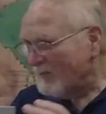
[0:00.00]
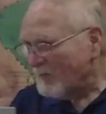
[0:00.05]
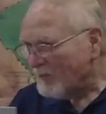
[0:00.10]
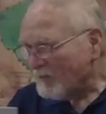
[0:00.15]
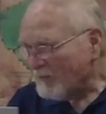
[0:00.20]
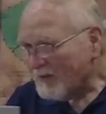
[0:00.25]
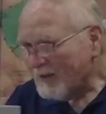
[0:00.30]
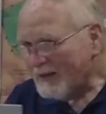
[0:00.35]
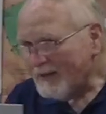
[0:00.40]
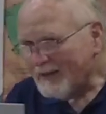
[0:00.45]

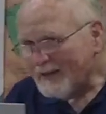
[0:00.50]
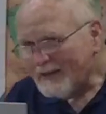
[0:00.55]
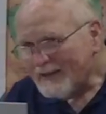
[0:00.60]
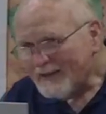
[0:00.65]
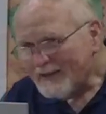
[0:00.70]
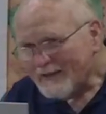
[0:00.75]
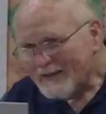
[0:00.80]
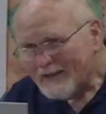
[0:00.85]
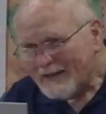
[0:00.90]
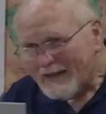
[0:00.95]

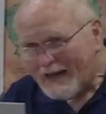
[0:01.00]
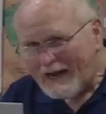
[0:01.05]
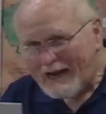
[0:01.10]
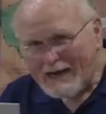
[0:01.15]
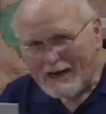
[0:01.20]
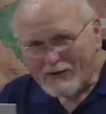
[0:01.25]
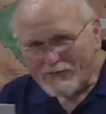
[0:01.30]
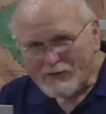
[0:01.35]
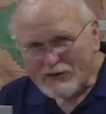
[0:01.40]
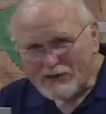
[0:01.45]
I
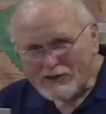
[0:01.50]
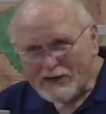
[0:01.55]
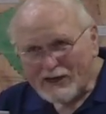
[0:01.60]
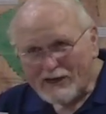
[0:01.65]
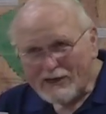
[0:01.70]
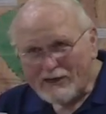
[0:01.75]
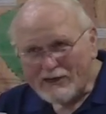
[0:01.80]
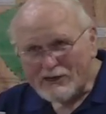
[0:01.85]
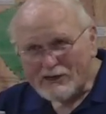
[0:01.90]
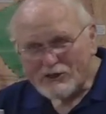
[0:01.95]
have to
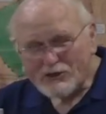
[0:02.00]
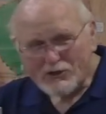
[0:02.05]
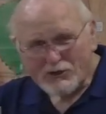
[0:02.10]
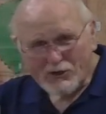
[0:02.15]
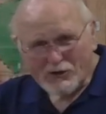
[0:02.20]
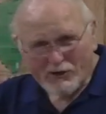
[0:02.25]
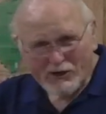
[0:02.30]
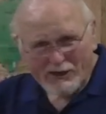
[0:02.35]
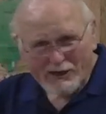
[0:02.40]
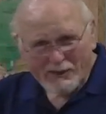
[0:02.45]
tell you a
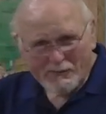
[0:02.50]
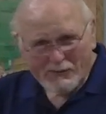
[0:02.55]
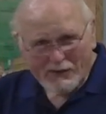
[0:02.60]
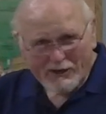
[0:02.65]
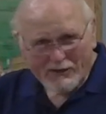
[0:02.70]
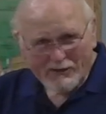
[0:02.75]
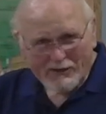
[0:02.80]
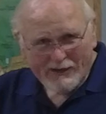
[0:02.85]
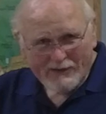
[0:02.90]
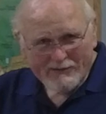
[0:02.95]
story
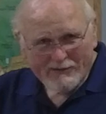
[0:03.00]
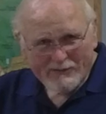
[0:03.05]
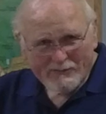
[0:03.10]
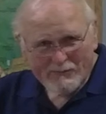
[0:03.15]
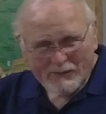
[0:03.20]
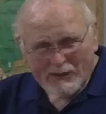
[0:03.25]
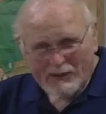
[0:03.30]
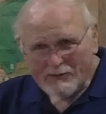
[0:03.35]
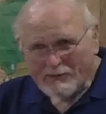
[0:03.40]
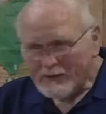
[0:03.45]
about
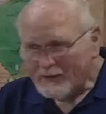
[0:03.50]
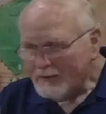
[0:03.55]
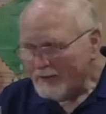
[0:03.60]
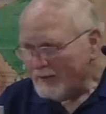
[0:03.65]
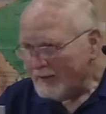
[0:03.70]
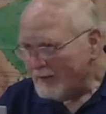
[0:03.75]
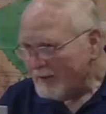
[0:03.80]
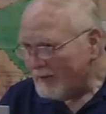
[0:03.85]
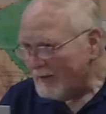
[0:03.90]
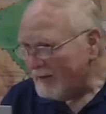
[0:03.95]

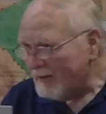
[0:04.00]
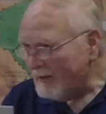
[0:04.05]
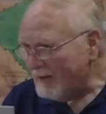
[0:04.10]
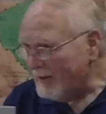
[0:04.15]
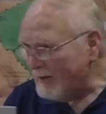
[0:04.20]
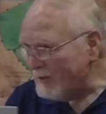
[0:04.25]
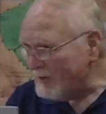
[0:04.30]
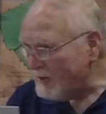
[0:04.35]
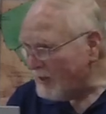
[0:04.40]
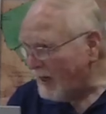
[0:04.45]

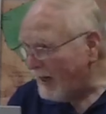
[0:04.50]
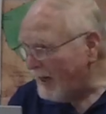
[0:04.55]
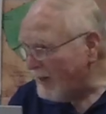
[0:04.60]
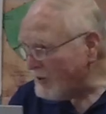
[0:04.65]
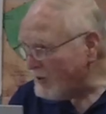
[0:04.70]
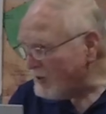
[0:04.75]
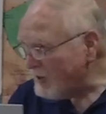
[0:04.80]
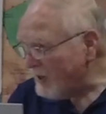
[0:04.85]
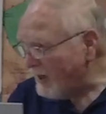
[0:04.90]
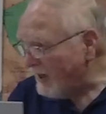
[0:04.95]

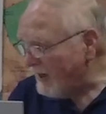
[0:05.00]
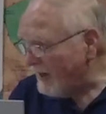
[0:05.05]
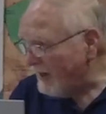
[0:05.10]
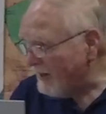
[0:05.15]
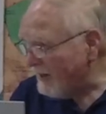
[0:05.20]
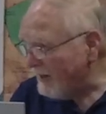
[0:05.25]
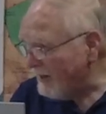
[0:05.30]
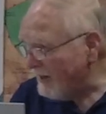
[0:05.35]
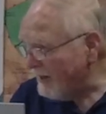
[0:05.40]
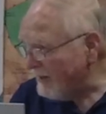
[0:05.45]
Doxy.
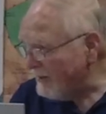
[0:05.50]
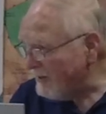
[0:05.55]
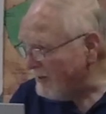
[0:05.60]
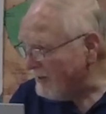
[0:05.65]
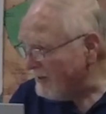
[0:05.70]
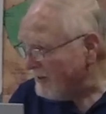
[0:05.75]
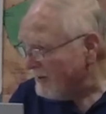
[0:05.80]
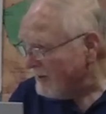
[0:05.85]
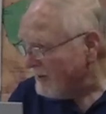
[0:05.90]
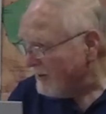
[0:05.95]

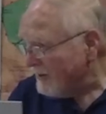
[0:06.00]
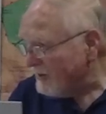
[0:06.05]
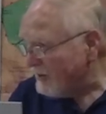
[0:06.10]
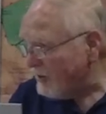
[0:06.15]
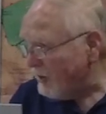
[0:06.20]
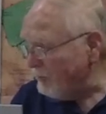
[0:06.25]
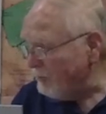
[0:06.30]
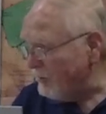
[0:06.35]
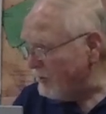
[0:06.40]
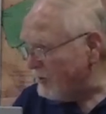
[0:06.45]

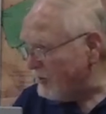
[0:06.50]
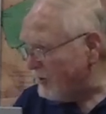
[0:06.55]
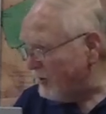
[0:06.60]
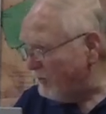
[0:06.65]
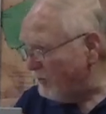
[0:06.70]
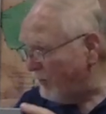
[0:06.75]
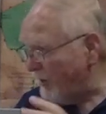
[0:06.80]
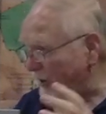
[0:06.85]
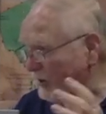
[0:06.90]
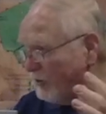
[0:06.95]
She was the
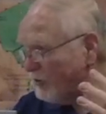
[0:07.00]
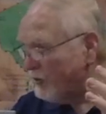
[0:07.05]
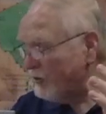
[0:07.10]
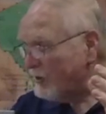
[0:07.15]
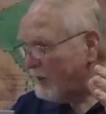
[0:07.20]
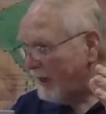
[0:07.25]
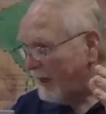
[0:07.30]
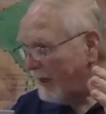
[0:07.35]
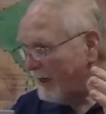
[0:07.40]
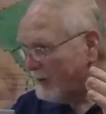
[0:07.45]
picture
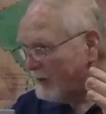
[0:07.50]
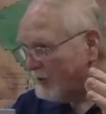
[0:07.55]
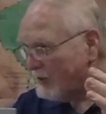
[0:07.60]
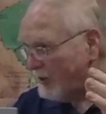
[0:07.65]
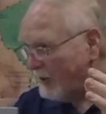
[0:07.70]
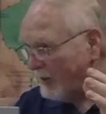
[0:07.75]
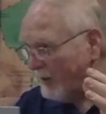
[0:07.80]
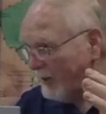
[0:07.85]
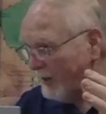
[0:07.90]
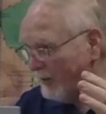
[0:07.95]

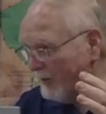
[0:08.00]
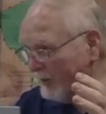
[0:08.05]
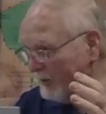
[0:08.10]
Doxy on